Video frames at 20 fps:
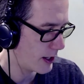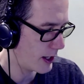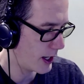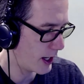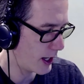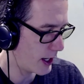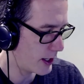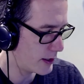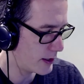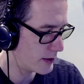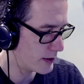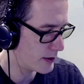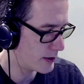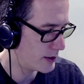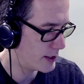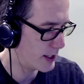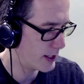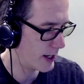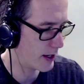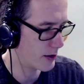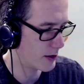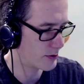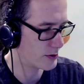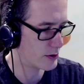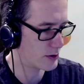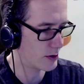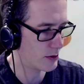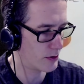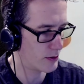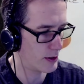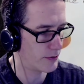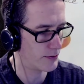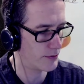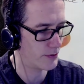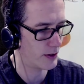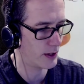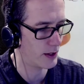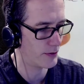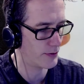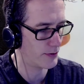and down. So
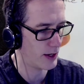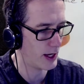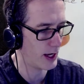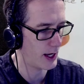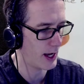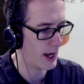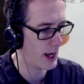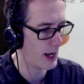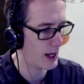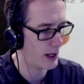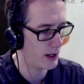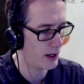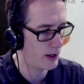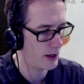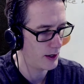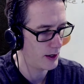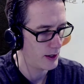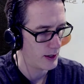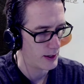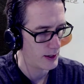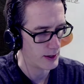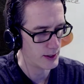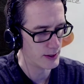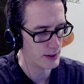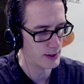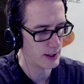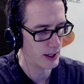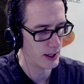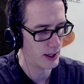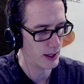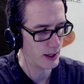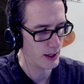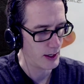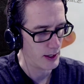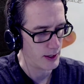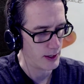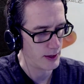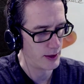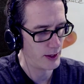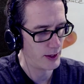if I had, let's say,
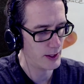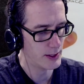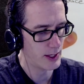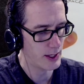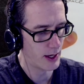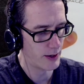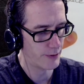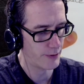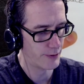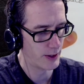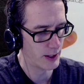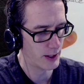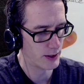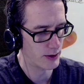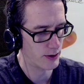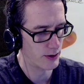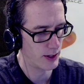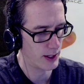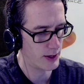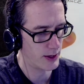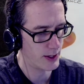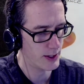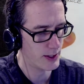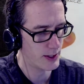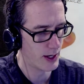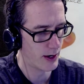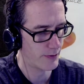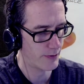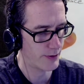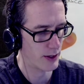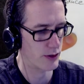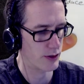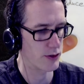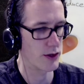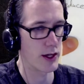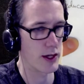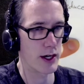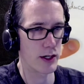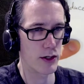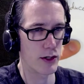this had a factor and this had a factor
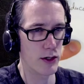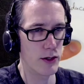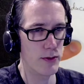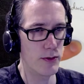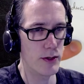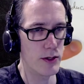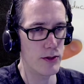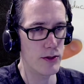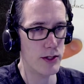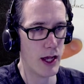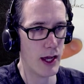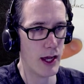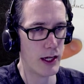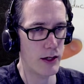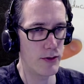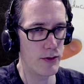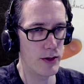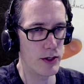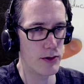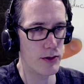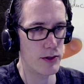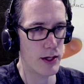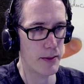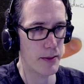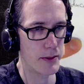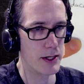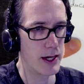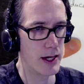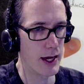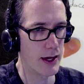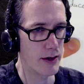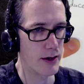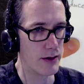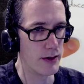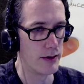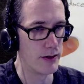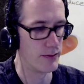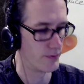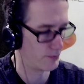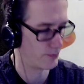that I could reduce, I can reduce up and down.
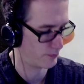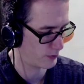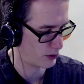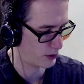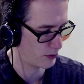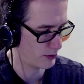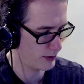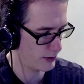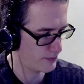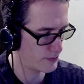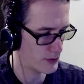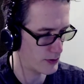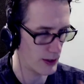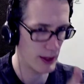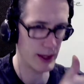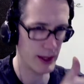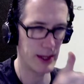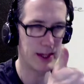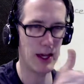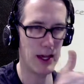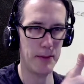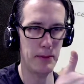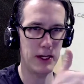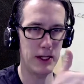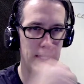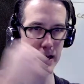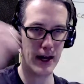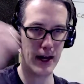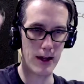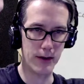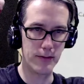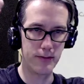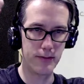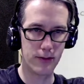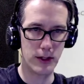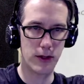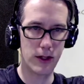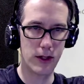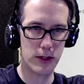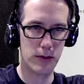Cool? So up and down.
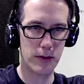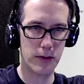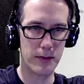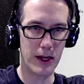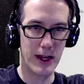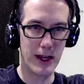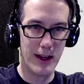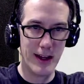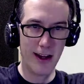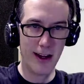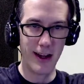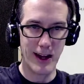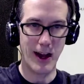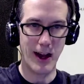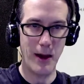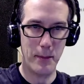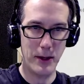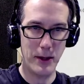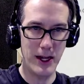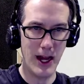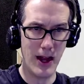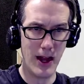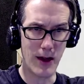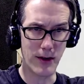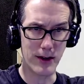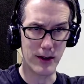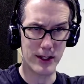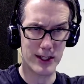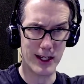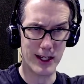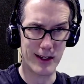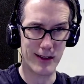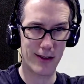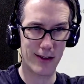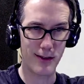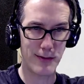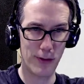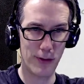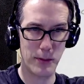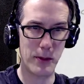Do this with me. Up and down. It's like
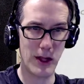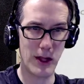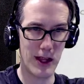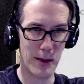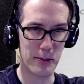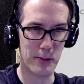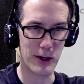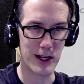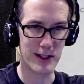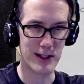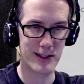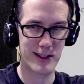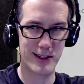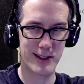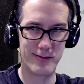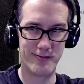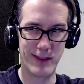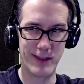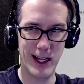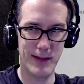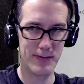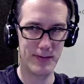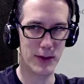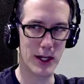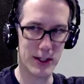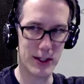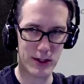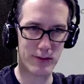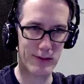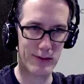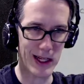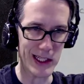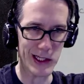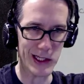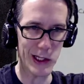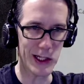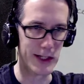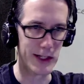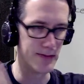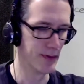football uprights. Yeah, that's
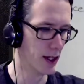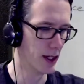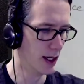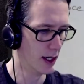good.